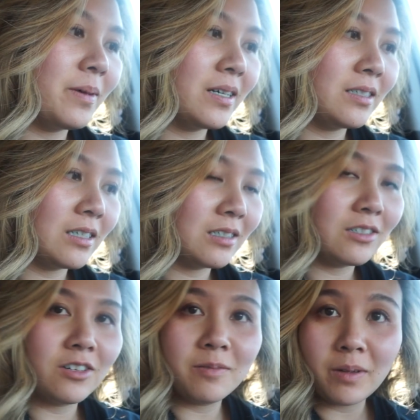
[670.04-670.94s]
my
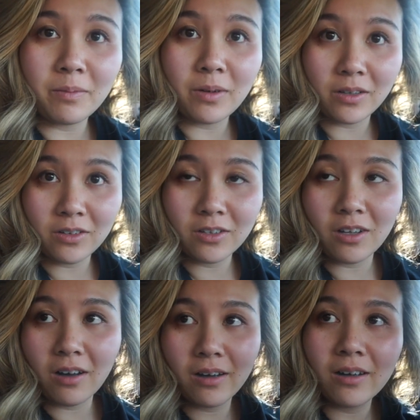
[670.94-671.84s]
sister and my
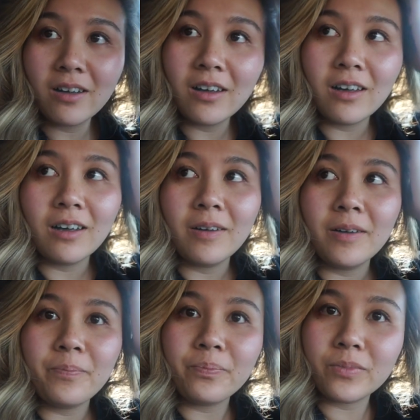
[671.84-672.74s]
brother-in-law
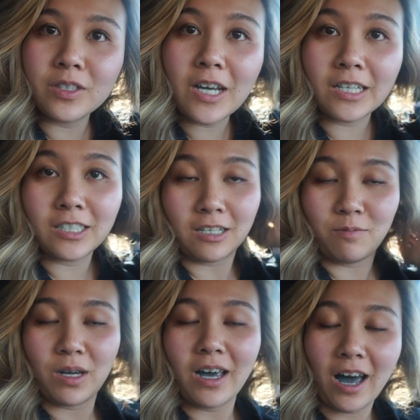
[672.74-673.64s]
texted
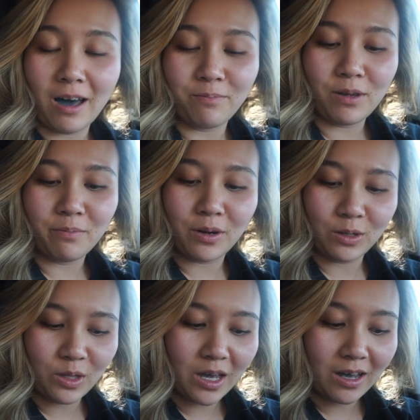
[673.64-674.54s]
me happy
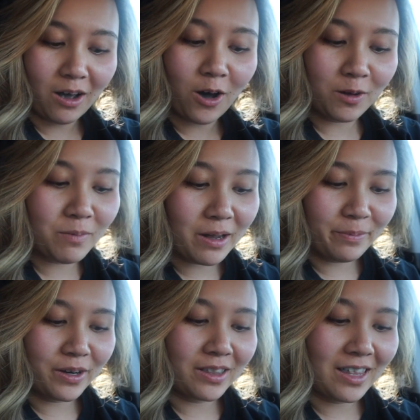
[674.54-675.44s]
birthday on my
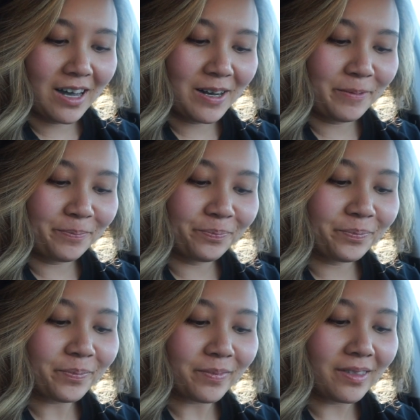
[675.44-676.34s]
birthday
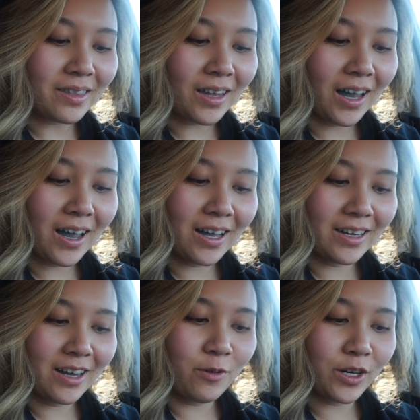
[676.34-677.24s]

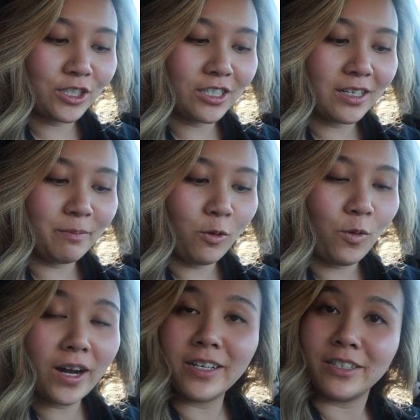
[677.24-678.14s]
and I questioned him,
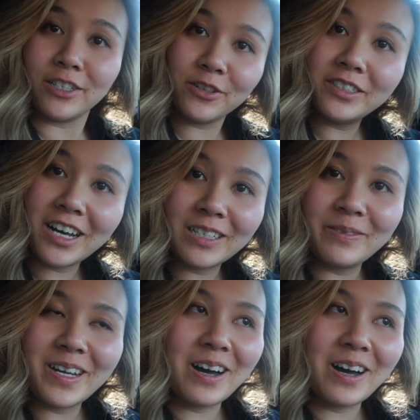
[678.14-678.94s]
why didn't you text me